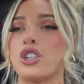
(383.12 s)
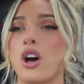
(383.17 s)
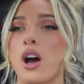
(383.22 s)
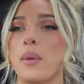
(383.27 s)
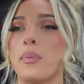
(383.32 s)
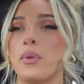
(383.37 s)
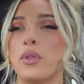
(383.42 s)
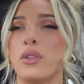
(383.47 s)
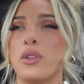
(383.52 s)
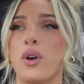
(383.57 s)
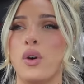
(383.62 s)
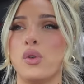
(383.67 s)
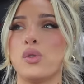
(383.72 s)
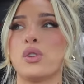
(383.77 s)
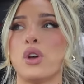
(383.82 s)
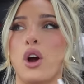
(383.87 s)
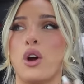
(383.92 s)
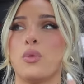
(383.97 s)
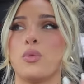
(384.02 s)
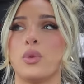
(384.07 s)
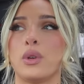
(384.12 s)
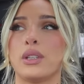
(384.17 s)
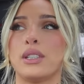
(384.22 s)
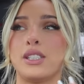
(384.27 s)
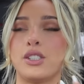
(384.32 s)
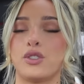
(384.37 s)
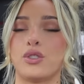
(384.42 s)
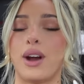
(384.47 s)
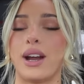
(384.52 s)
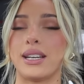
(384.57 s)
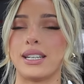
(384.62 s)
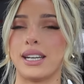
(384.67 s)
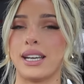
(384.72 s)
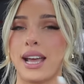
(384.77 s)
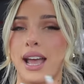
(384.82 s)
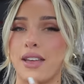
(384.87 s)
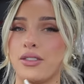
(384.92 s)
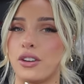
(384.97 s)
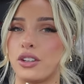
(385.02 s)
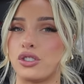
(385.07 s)
shop. Those are really
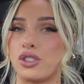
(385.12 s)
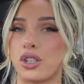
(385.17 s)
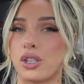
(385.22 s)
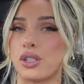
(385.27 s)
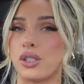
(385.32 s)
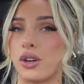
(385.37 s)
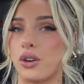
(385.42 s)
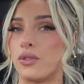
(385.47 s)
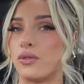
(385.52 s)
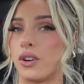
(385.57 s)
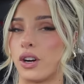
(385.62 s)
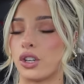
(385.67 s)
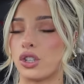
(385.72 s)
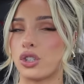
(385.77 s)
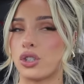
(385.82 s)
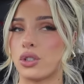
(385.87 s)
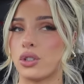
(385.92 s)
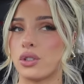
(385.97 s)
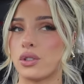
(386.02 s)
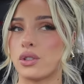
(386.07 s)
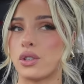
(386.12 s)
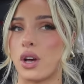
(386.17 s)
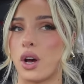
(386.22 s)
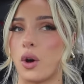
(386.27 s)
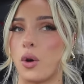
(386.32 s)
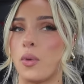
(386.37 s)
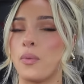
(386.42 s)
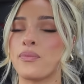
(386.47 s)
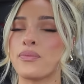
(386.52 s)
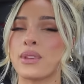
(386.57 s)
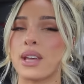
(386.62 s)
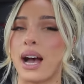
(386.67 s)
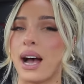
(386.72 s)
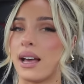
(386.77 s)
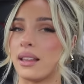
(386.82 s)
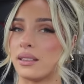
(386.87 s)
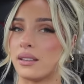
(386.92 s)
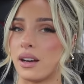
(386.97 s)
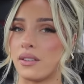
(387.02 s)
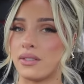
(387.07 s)
trending and they're just so functional, so
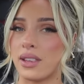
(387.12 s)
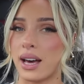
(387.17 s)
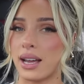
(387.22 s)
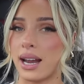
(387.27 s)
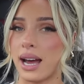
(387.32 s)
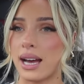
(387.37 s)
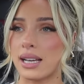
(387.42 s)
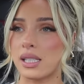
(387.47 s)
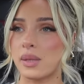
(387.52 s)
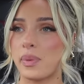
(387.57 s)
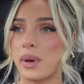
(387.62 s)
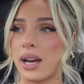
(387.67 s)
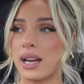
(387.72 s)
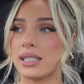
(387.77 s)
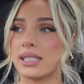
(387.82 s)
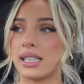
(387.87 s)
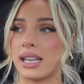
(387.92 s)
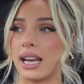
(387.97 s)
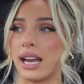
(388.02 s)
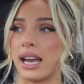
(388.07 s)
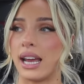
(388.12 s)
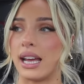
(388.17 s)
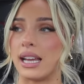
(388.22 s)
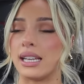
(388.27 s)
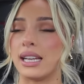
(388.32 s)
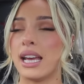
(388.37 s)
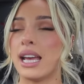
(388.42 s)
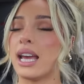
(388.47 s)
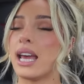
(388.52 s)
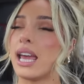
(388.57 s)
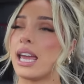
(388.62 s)
I love that aspect. And